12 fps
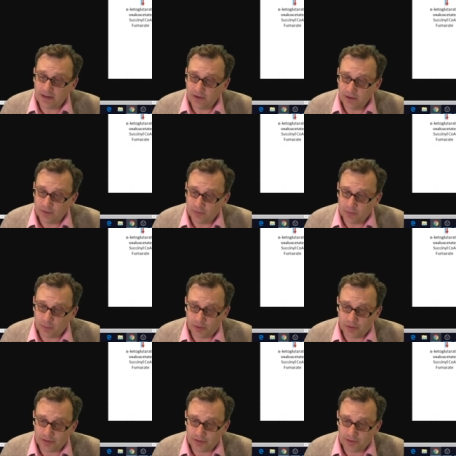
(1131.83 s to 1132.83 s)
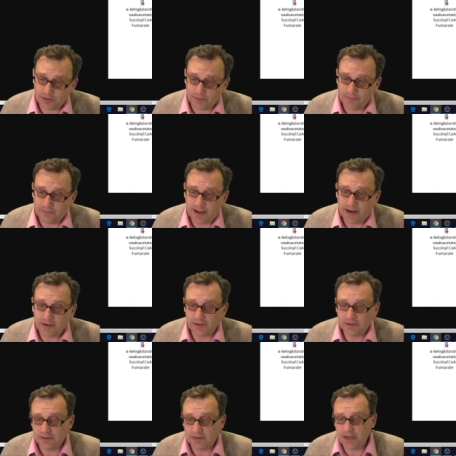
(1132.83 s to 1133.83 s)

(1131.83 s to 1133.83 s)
can then go through a process called fatty